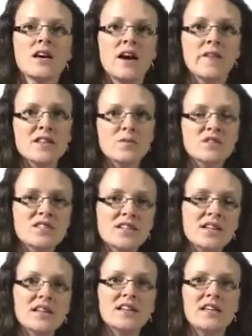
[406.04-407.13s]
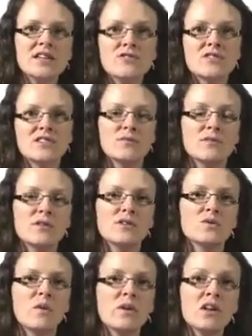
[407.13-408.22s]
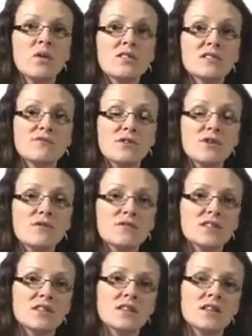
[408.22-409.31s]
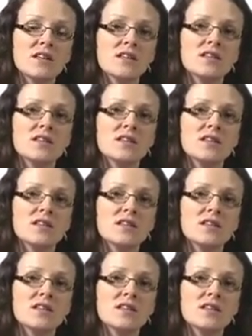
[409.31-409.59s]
And that's particularly interesting because what we know it's involved in